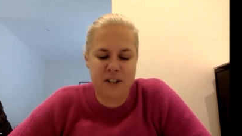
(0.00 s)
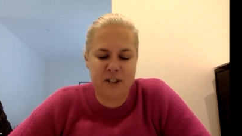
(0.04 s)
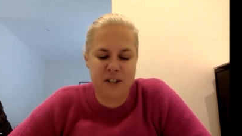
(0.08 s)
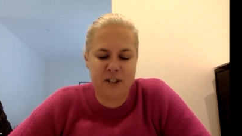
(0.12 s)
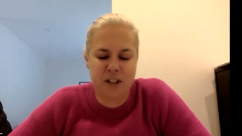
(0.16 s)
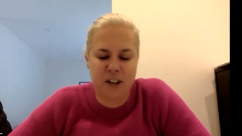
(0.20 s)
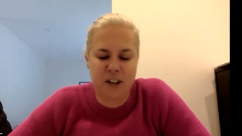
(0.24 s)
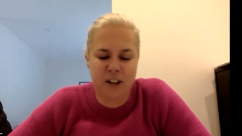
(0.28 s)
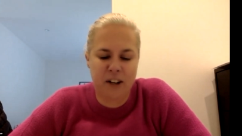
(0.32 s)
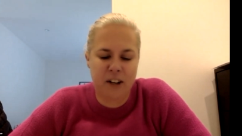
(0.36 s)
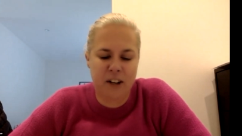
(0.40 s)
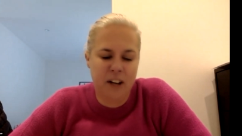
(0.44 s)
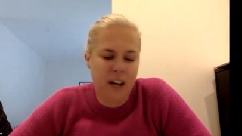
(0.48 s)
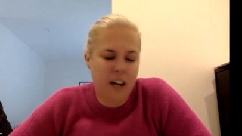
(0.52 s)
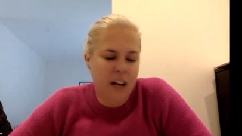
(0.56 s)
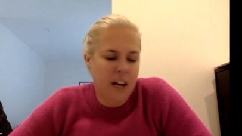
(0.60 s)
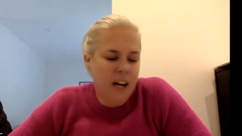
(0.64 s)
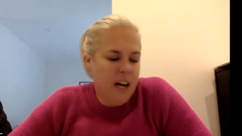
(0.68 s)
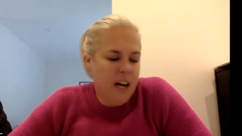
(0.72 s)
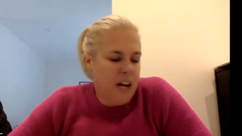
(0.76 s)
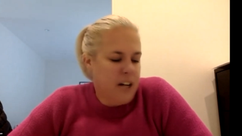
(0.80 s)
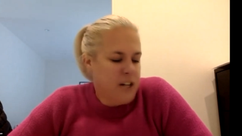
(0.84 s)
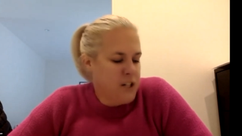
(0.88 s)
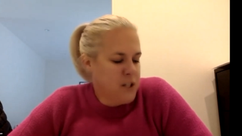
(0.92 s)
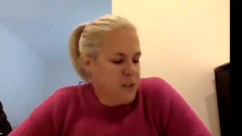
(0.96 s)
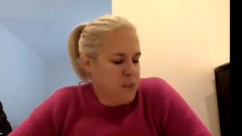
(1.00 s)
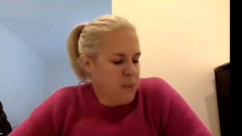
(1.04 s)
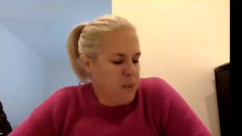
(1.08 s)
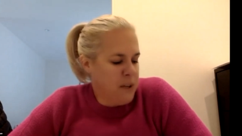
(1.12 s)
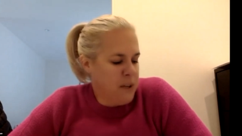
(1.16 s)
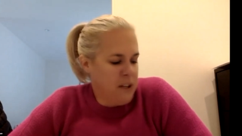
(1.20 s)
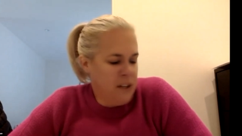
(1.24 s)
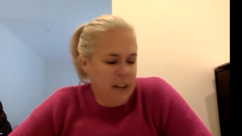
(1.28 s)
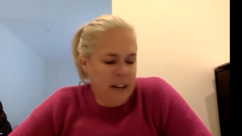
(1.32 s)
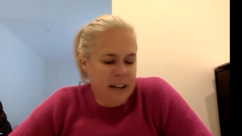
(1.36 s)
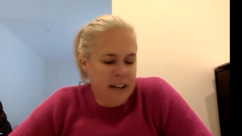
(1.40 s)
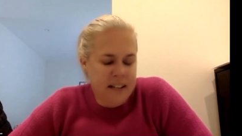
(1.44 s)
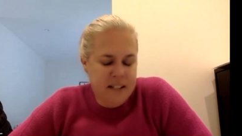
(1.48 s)
So just want
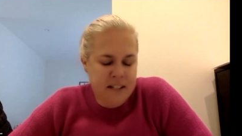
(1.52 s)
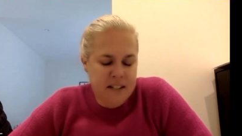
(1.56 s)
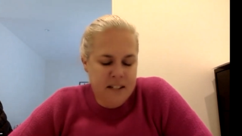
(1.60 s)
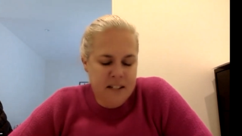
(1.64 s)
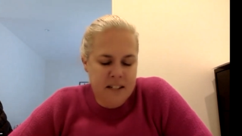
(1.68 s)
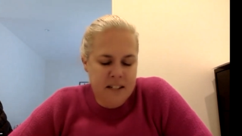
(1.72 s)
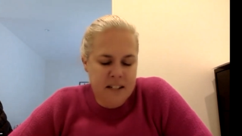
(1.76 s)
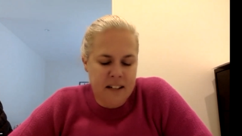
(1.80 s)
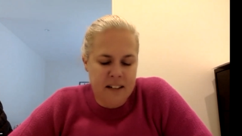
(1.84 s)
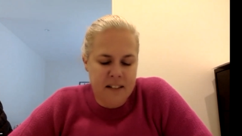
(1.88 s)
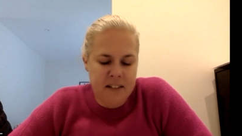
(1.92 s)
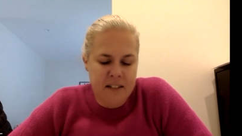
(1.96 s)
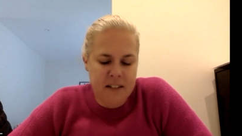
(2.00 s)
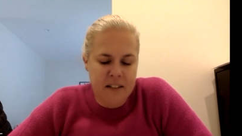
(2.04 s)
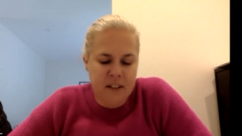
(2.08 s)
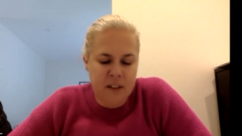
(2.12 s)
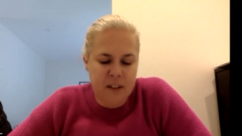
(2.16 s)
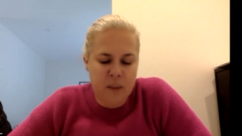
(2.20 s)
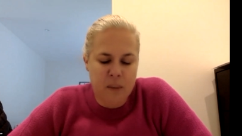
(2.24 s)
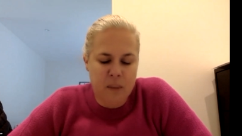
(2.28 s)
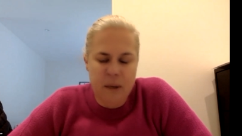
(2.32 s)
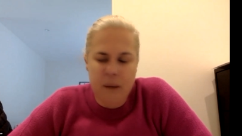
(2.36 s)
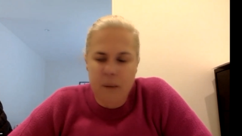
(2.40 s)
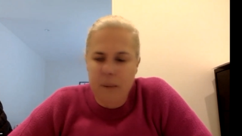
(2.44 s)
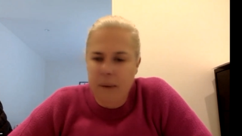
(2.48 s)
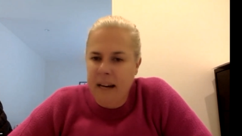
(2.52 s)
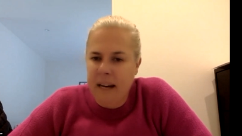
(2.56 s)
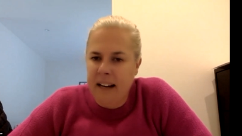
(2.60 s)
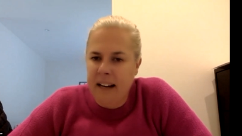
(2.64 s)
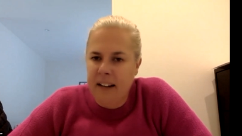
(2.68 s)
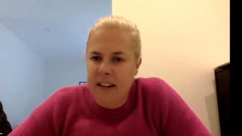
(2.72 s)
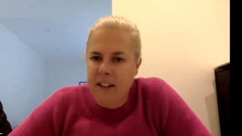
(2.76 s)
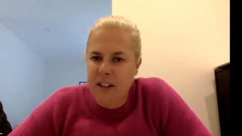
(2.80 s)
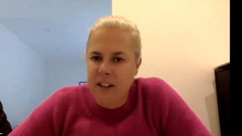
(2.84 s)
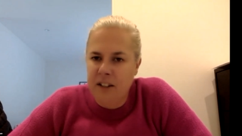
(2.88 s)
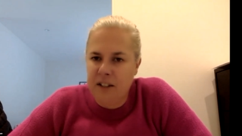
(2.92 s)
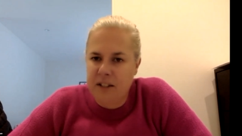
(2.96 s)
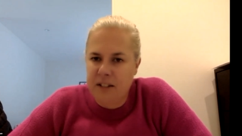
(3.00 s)
you guys to tell us a little bit
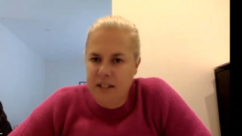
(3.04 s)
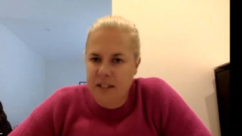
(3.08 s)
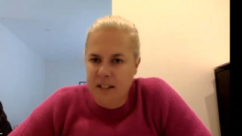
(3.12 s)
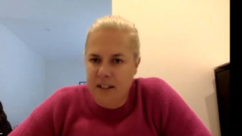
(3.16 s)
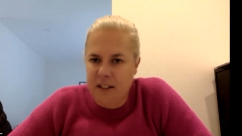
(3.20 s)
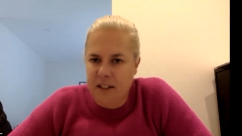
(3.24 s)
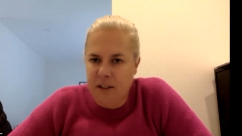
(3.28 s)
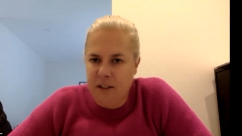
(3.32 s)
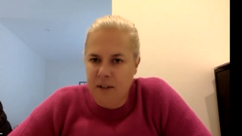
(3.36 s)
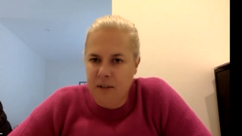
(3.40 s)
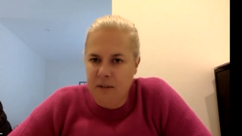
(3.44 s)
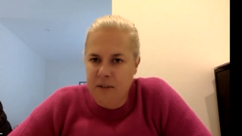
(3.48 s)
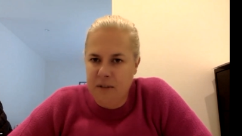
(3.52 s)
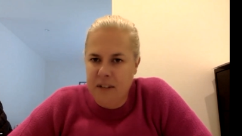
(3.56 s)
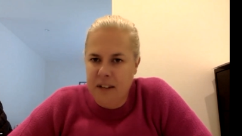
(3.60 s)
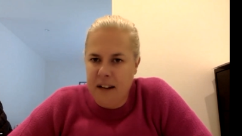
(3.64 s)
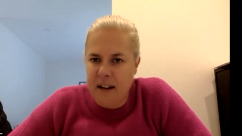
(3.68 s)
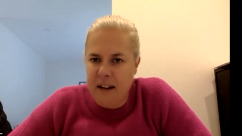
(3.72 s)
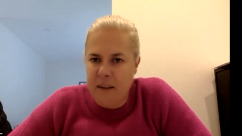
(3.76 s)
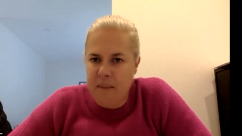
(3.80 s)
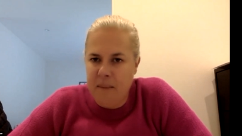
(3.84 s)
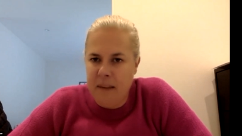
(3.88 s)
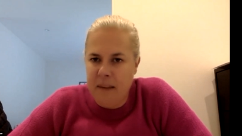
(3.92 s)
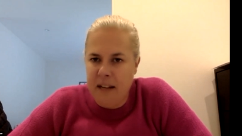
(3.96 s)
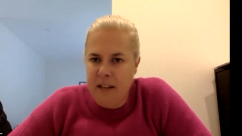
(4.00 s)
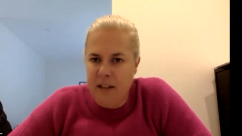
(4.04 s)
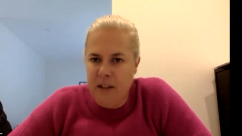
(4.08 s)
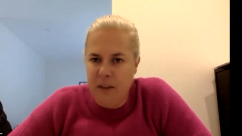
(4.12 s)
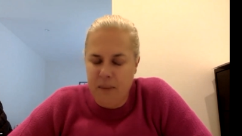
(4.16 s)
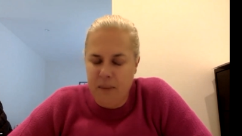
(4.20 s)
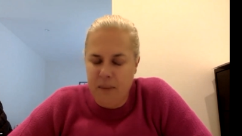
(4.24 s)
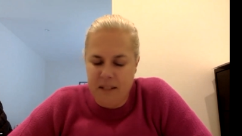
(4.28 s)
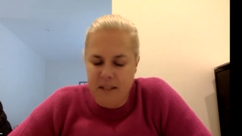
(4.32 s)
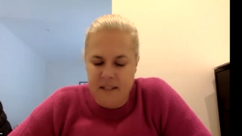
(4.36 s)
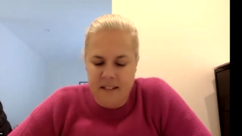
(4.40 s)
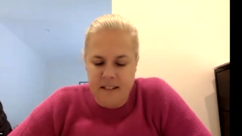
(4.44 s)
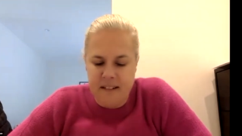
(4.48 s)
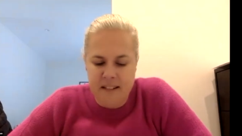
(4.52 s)
about yourselves and your
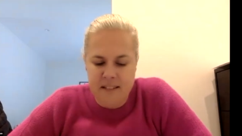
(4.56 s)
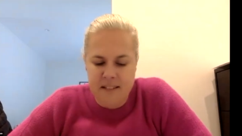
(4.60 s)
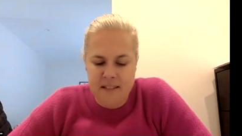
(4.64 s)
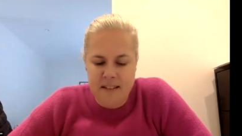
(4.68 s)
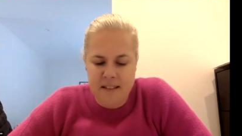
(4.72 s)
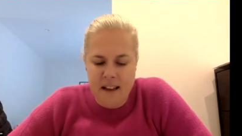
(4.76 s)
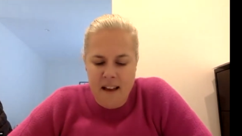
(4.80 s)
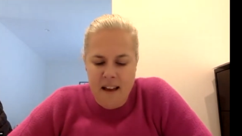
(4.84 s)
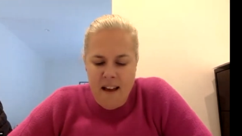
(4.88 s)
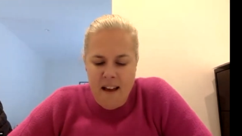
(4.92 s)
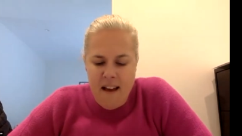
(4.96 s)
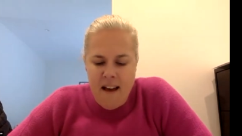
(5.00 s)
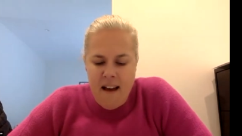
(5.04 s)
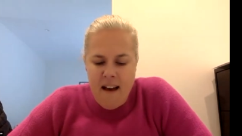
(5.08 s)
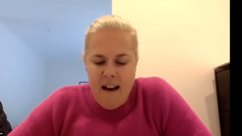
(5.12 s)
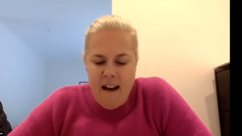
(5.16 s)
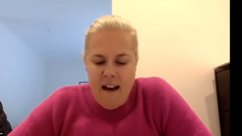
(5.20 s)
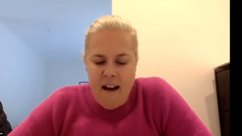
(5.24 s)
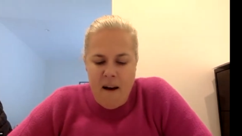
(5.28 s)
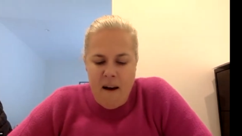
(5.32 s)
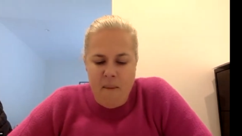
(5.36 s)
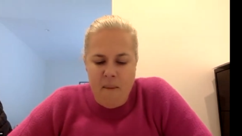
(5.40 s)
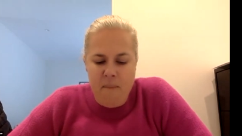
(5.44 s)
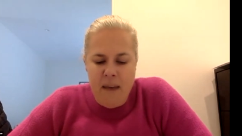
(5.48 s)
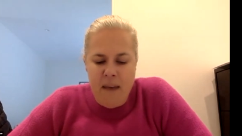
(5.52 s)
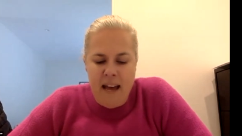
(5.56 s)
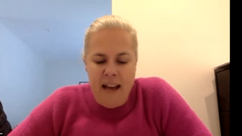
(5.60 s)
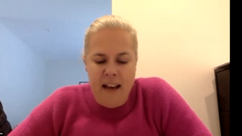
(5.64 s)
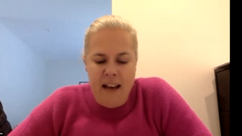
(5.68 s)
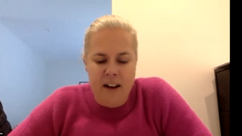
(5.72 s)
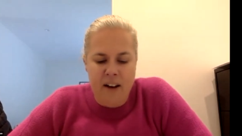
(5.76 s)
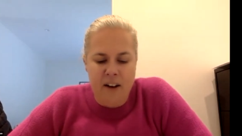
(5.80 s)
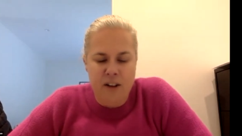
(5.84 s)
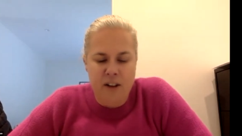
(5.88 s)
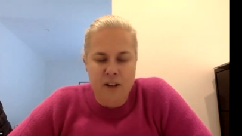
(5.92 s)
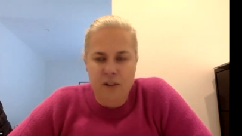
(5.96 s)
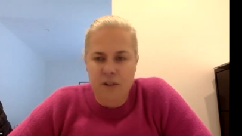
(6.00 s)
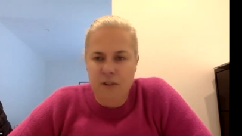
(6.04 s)
business,
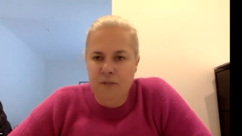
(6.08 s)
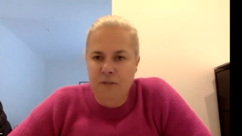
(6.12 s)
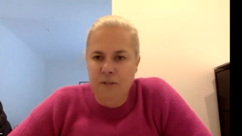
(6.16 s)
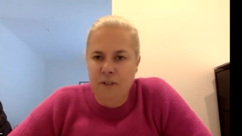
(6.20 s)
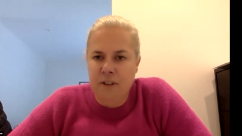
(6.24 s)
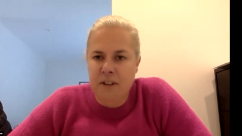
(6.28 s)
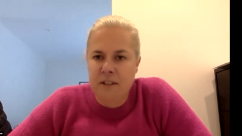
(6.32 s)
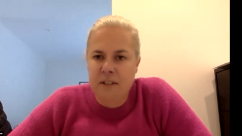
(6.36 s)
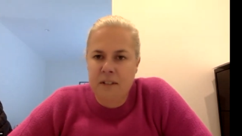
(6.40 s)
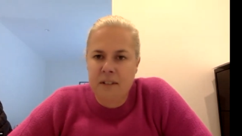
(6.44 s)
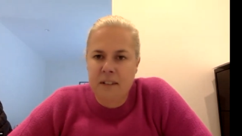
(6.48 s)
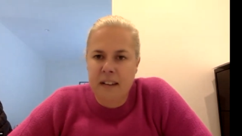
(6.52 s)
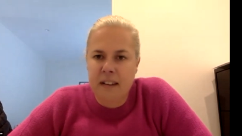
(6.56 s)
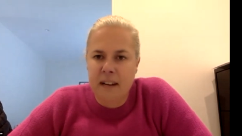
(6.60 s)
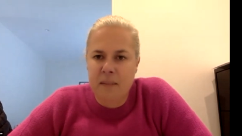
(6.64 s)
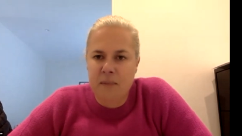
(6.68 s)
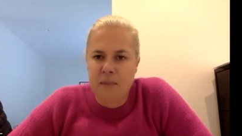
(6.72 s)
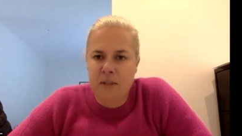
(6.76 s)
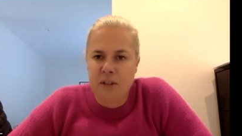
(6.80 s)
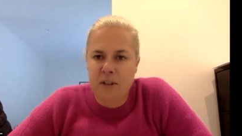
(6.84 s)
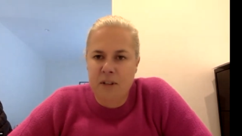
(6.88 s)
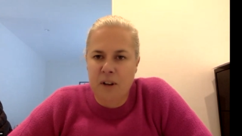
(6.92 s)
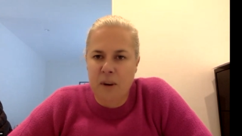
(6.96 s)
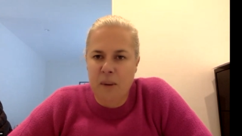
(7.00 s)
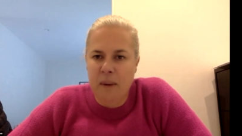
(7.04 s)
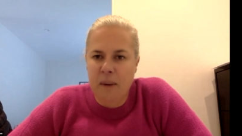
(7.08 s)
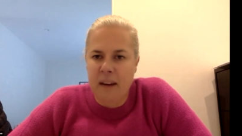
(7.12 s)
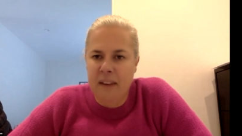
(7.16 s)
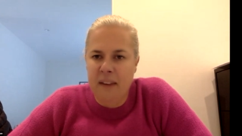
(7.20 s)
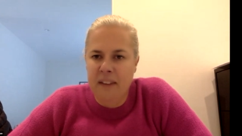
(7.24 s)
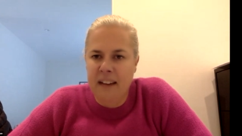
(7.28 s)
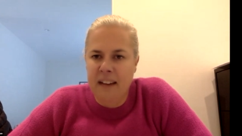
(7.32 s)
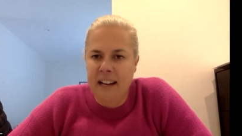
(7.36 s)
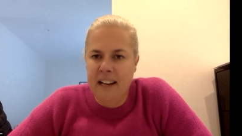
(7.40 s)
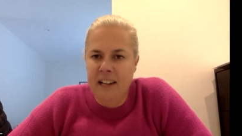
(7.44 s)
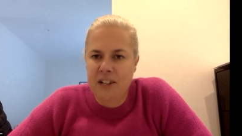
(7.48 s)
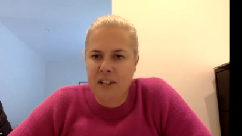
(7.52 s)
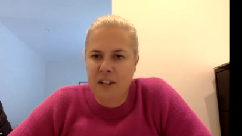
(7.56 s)
how you first came to know about the
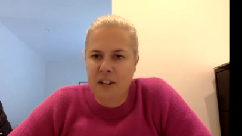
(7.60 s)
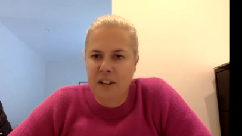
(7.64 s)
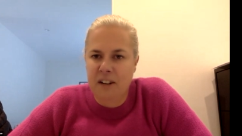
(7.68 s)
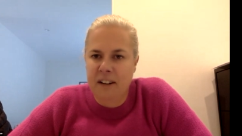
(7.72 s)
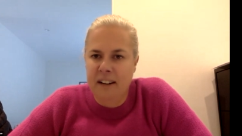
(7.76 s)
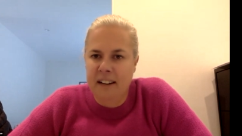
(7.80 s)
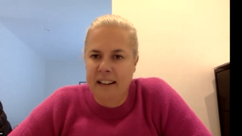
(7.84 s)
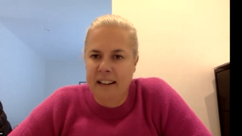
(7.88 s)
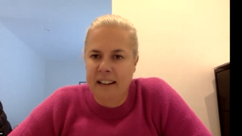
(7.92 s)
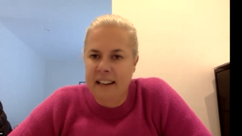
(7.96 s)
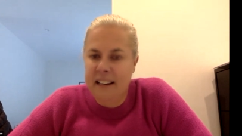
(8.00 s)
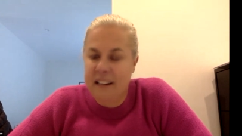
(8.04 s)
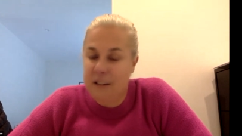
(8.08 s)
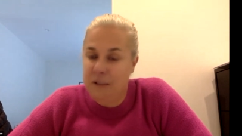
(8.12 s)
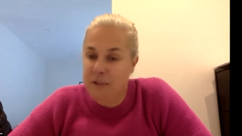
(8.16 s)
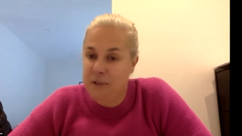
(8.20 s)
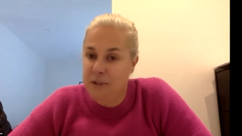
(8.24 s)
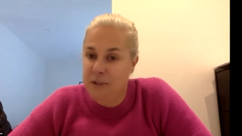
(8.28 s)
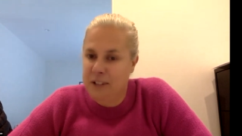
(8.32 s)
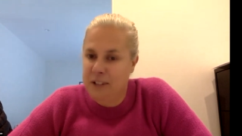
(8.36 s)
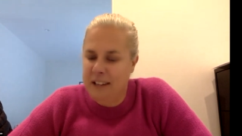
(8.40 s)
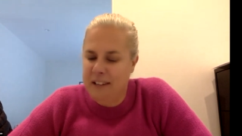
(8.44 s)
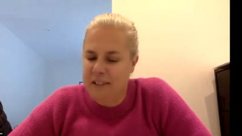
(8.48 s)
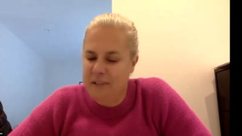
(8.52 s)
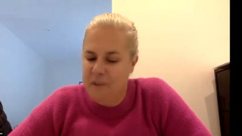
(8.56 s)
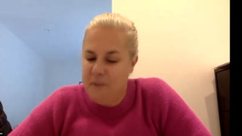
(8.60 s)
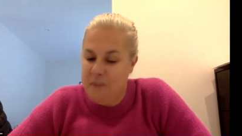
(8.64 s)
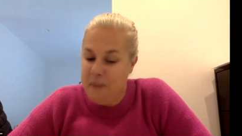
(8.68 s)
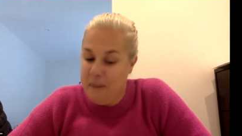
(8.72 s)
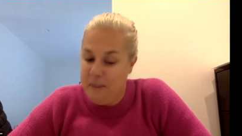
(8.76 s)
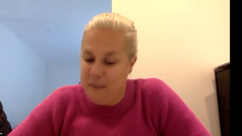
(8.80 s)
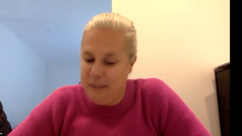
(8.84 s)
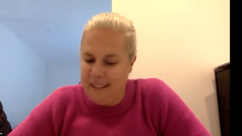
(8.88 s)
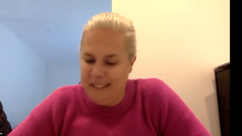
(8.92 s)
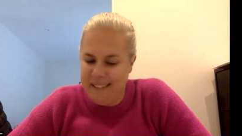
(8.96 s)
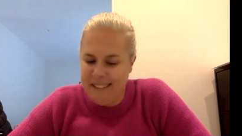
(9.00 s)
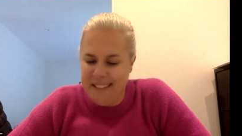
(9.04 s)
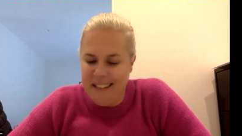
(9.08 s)
HRIA, if you can
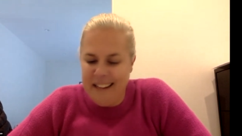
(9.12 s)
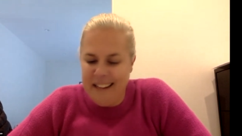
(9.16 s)
remember,